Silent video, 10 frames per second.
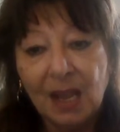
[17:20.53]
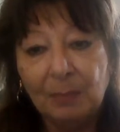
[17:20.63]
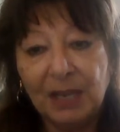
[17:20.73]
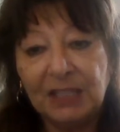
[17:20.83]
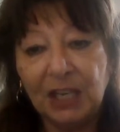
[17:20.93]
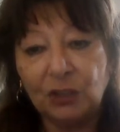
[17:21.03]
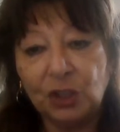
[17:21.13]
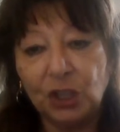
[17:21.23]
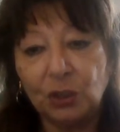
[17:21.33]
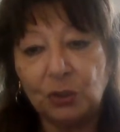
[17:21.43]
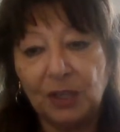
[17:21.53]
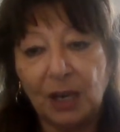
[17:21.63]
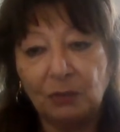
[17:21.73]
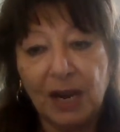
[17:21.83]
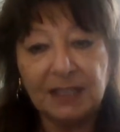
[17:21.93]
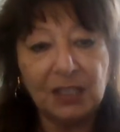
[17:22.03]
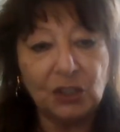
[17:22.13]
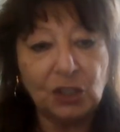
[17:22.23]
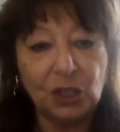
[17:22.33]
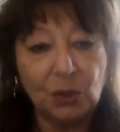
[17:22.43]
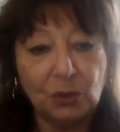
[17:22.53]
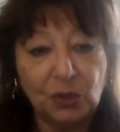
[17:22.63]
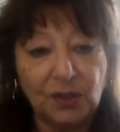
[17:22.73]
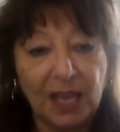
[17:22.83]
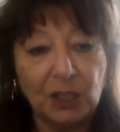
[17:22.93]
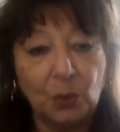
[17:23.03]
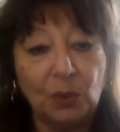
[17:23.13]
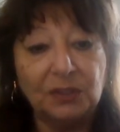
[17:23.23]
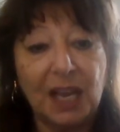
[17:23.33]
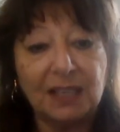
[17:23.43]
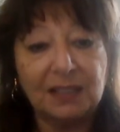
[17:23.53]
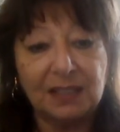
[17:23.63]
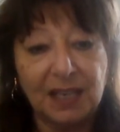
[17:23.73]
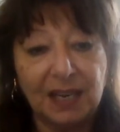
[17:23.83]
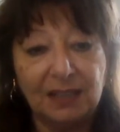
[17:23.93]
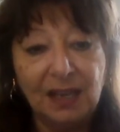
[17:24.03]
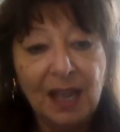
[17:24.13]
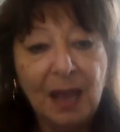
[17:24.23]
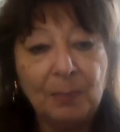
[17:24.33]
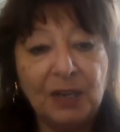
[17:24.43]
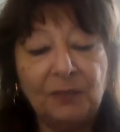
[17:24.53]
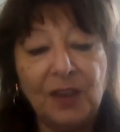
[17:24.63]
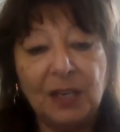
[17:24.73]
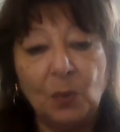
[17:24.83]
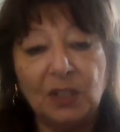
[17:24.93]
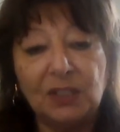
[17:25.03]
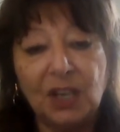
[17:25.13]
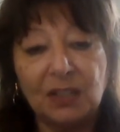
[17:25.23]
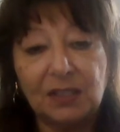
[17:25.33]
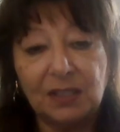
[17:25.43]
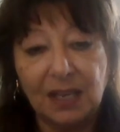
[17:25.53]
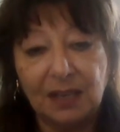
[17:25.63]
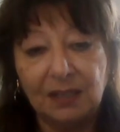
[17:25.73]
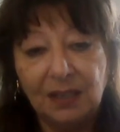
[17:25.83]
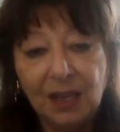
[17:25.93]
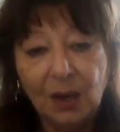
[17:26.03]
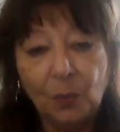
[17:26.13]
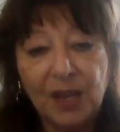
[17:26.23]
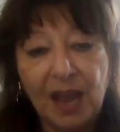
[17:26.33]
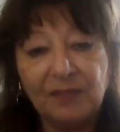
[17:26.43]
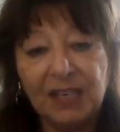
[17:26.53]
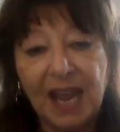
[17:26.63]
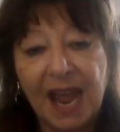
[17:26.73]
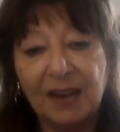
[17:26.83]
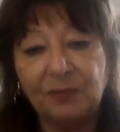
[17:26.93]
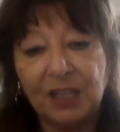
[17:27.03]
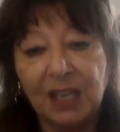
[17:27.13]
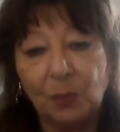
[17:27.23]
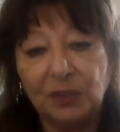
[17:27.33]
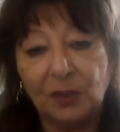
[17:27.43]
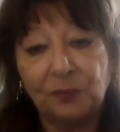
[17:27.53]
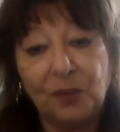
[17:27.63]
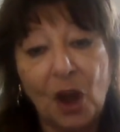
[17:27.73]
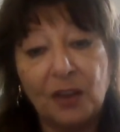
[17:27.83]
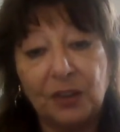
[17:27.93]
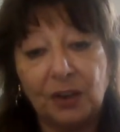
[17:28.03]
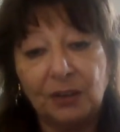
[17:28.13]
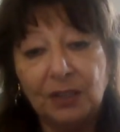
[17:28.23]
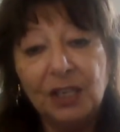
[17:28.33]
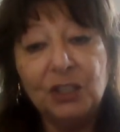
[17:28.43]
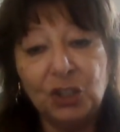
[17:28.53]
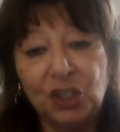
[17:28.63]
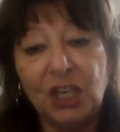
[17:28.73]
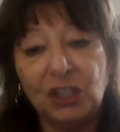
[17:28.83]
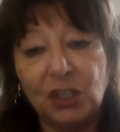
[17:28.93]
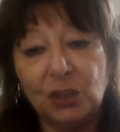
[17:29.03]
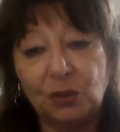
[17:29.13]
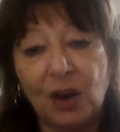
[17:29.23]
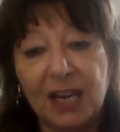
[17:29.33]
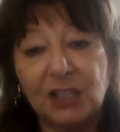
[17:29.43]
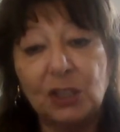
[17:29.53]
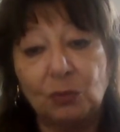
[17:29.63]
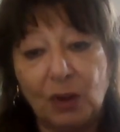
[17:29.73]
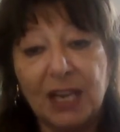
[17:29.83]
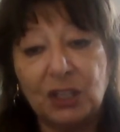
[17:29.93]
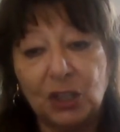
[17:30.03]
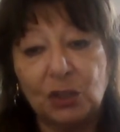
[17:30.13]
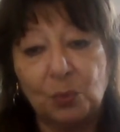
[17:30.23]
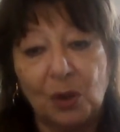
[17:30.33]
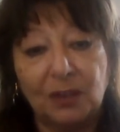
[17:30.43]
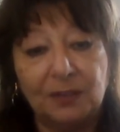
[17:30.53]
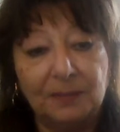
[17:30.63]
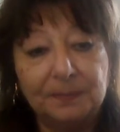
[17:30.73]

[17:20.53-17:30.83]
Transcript: My dear children, I write this to you so that you will not sin. But if anyone does sin, we have an advocate with the Father, Jesus Christ, the righteous one.